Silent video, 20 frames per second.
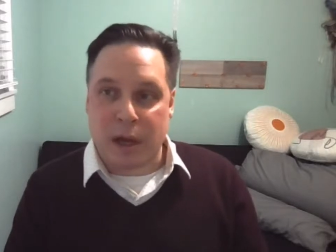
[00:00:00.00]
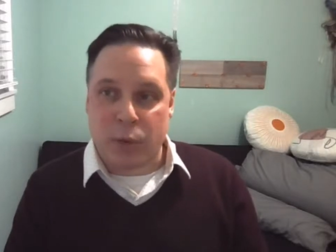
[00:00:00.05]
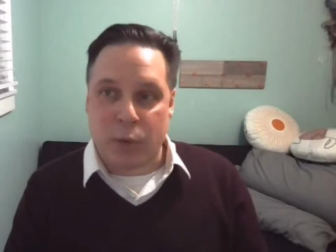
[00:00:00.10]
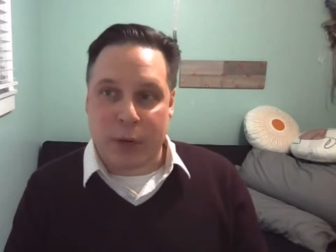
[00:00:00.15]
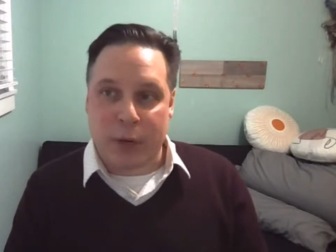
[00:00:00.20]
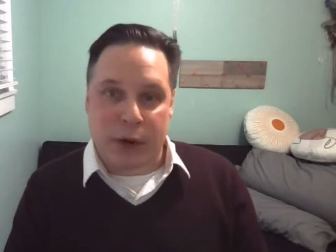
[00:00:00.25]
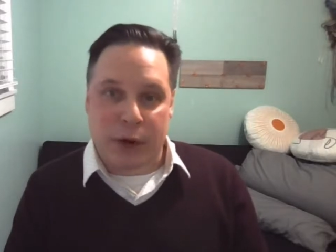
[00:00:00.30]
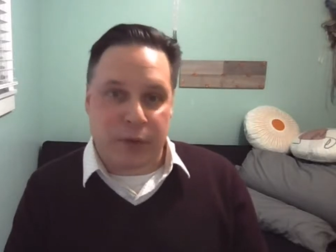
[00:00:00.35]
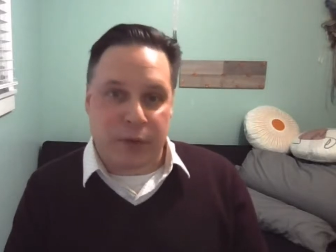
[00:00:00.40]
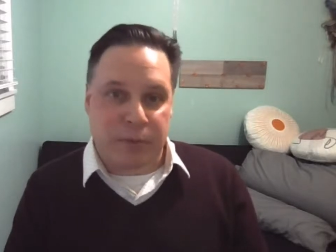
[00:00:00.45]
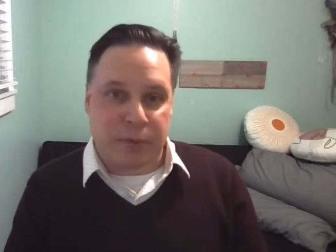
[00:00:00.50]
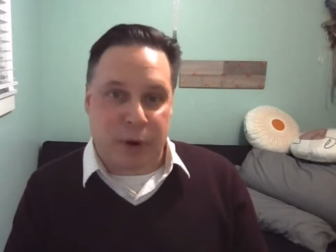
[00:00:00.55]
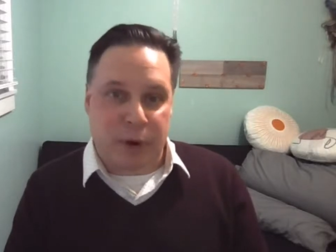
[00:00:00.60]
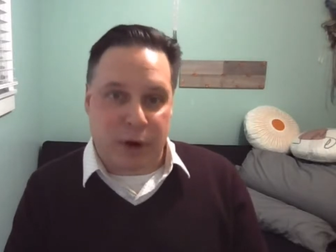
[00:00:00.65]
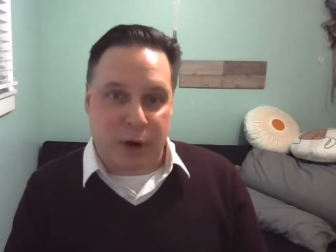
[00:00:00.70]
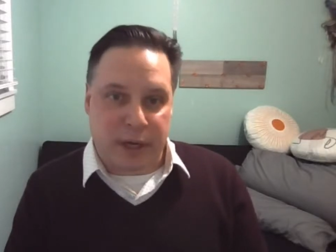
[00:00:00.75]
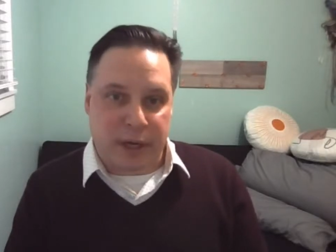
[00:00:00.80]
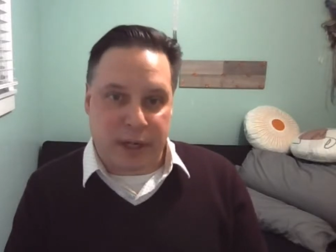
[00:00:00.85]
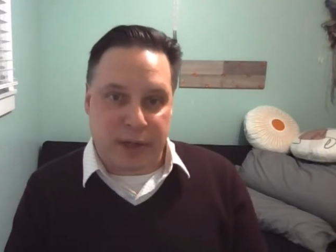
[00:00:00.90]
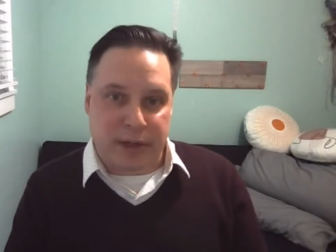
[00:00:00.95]
We are the
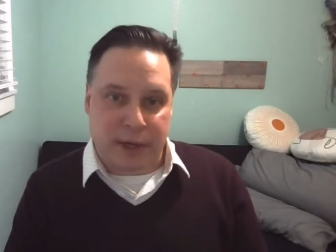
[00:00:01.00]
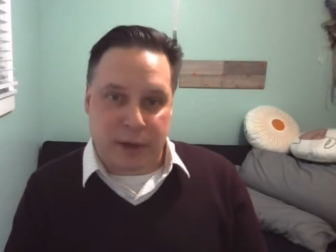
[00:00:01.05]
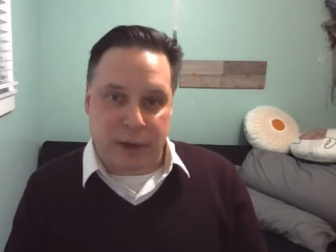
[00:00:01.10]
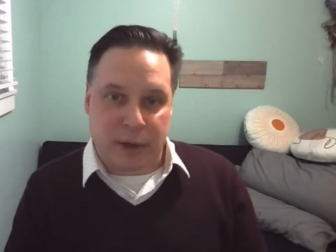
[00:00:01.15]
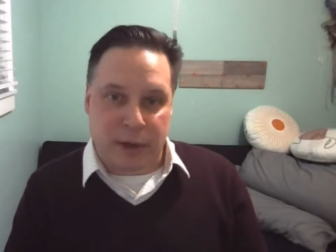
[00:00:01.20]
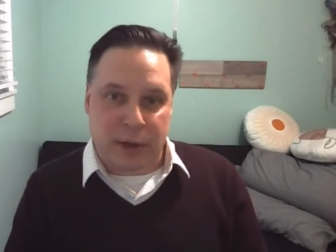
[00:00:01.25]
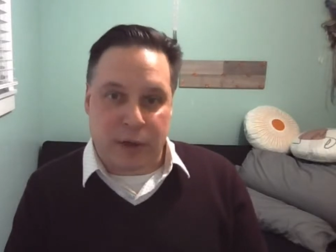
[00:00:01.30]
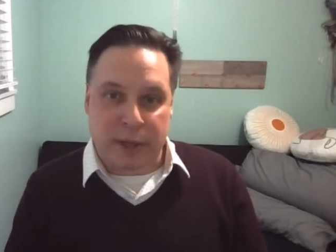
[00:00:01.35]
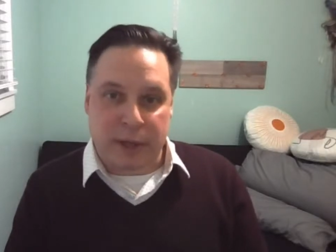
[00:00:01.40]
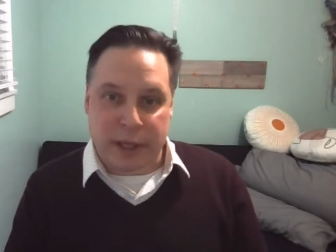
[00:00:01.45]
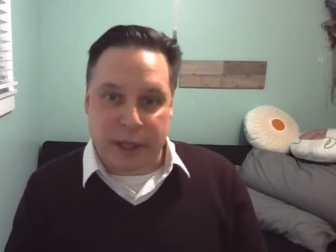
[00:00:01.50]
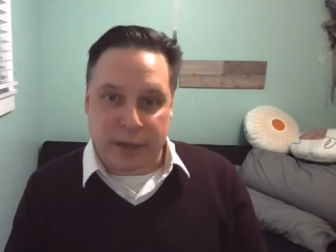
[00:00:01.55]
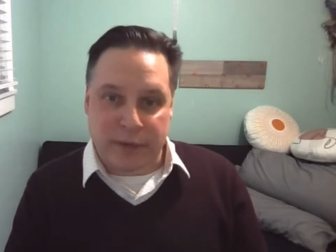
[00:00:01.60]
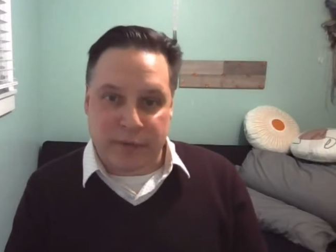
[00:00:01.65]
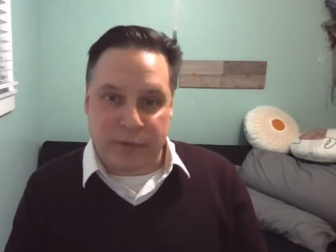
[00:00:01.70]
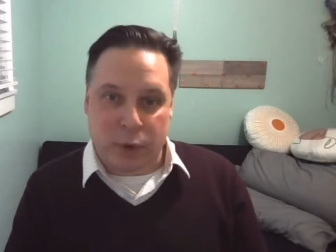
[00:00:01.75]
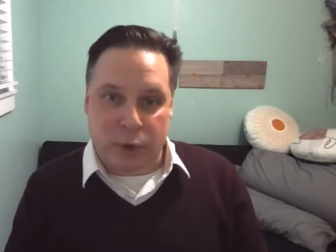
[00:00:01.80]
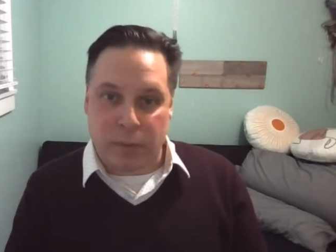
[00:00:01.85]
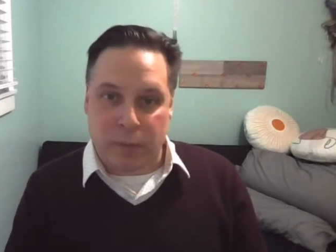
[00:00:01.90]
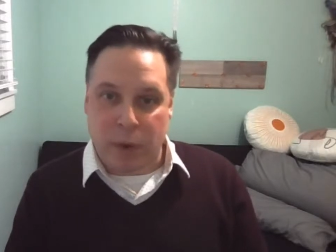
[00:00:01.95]
party that are looking
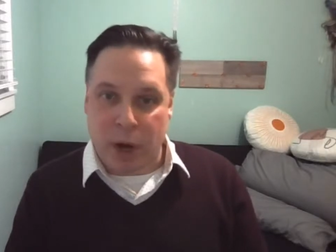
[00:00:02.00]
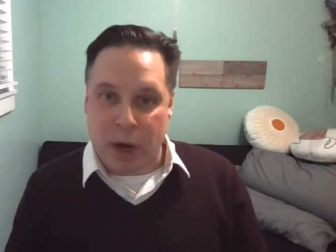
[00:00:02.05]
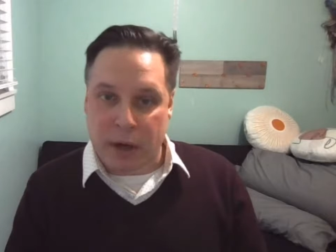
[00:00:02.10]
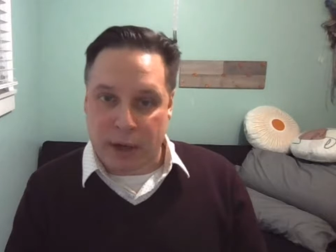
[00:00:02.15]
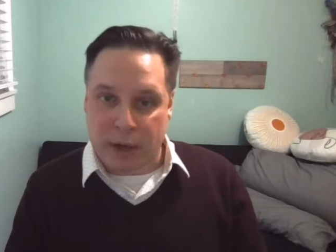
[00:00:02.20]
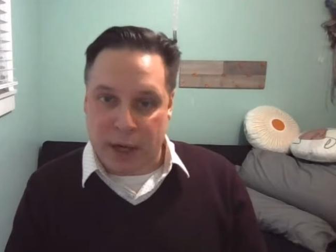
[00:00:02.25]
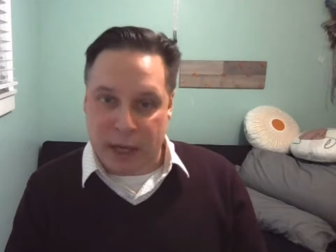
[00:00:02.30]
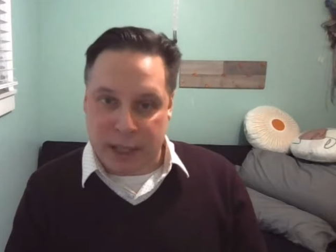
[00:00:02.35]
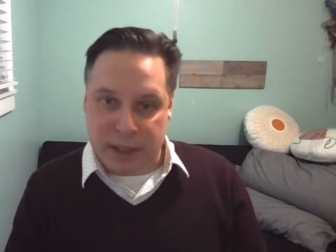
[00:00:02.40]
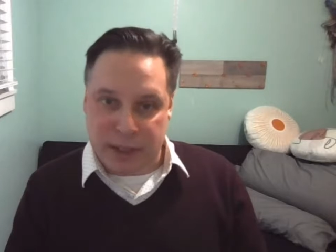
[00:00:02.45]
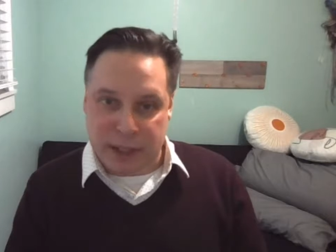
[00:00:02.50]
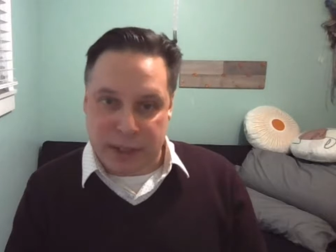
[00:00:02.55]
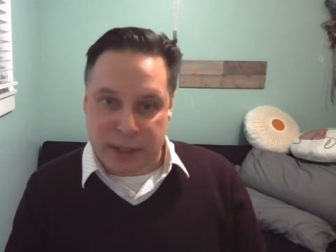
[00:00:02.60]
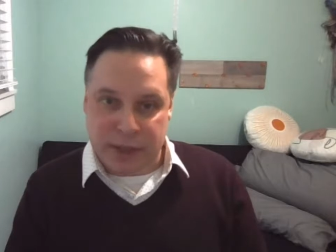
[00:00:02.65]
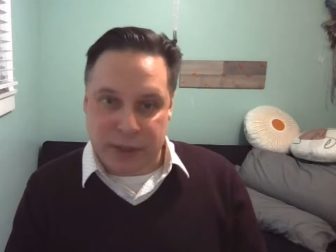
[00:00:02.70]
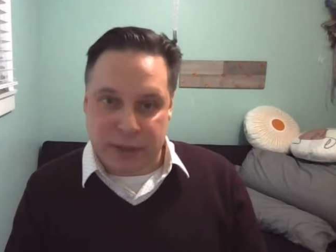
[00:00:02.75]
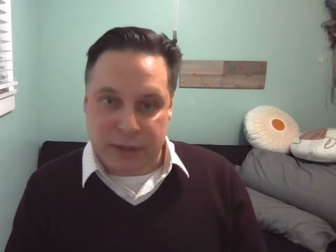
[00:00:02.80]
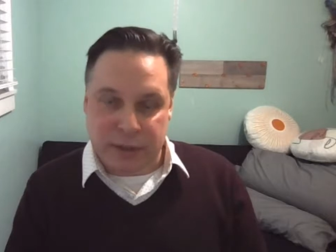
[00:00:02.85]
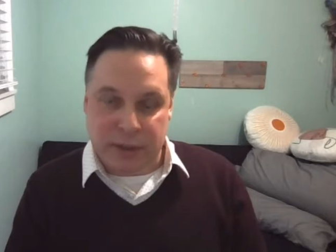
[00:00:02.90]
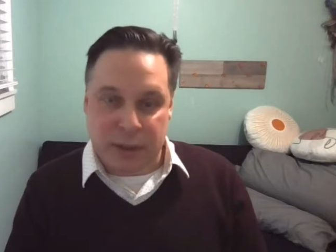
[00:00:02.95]
for
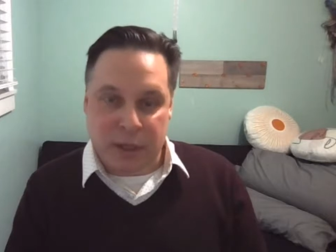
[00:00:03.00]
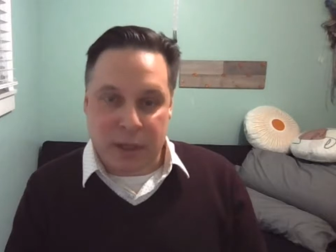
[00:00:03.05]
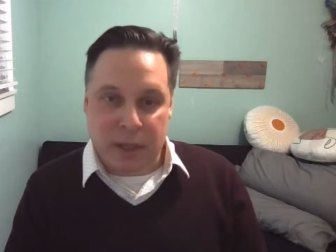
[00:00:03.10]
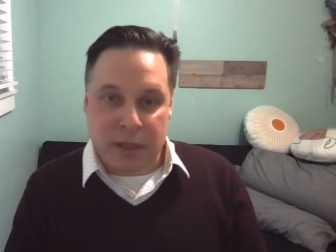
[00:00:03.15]
modernization.